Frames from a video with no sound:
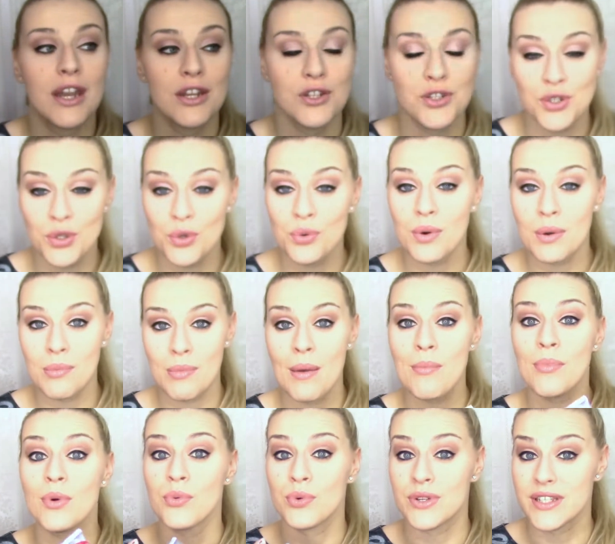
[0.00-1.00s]
I do
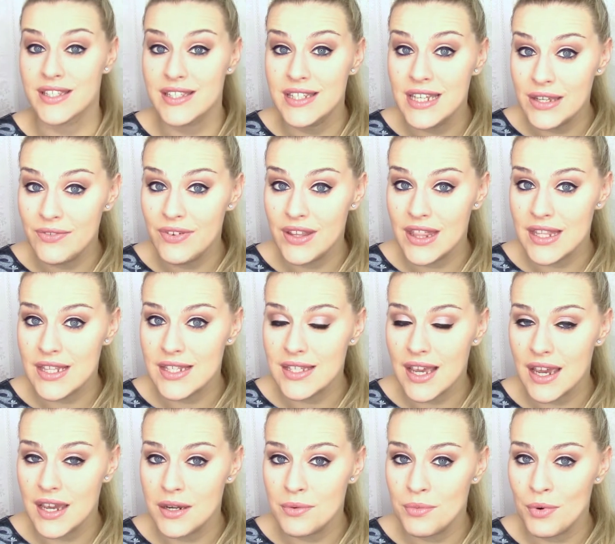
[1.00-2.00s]
remember receiving this
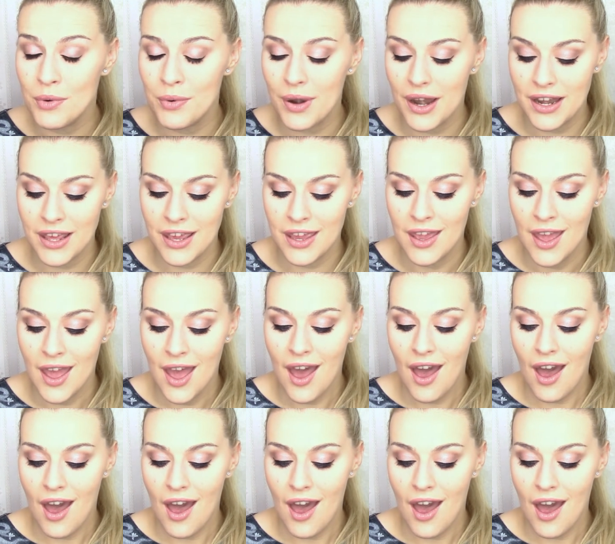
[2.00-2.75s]
item already.